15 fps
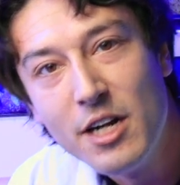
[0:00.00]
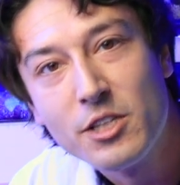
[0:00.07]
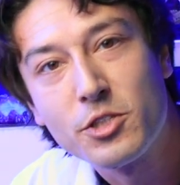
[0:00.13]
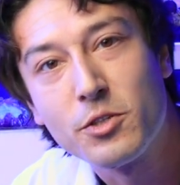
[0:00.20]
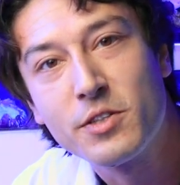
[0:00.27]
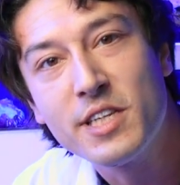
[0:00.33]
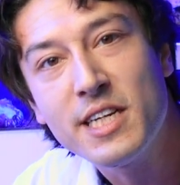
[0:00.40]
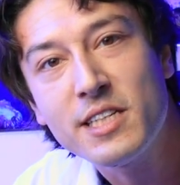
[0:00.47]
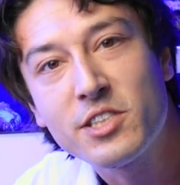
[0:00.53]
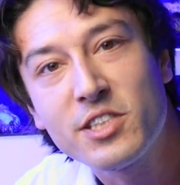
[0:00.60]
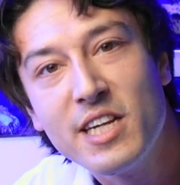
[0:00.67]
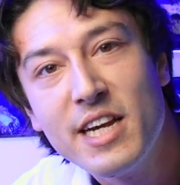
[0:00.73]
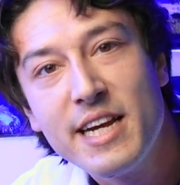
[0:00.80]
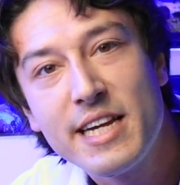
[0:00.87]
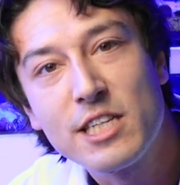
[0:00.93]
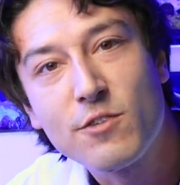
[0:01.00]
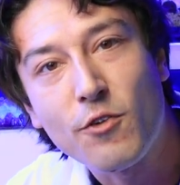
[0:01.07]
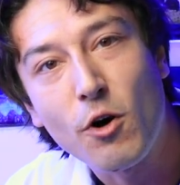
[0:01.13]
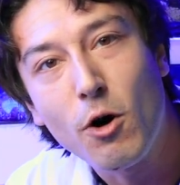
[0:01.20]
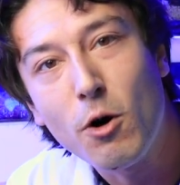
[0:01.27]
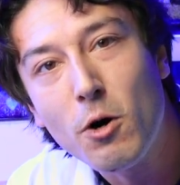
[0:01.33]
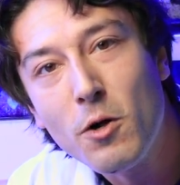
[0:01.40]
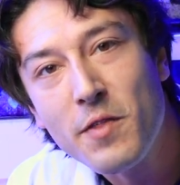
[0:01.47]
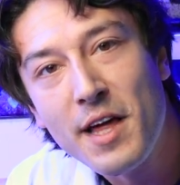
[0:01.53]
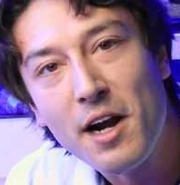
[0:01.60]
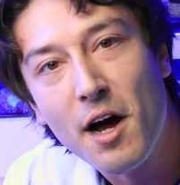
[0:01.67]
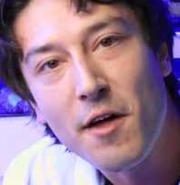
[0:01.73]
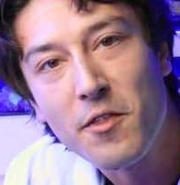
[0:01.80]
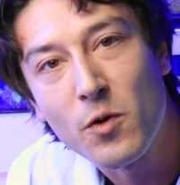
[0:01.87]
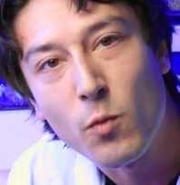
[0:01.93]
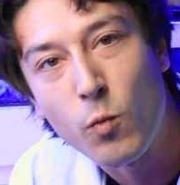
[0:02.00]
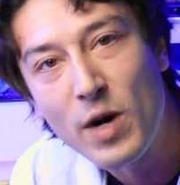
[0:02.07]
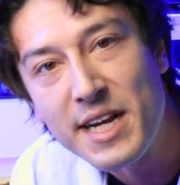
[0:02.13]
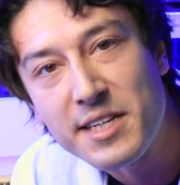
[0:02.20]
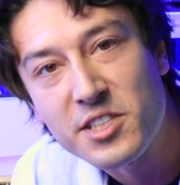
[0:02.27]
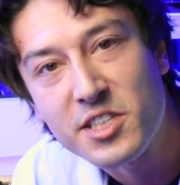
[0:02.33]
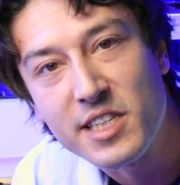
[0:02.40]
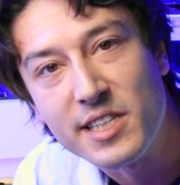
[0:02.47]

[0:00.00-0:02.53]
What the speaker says: So this is for all that other waste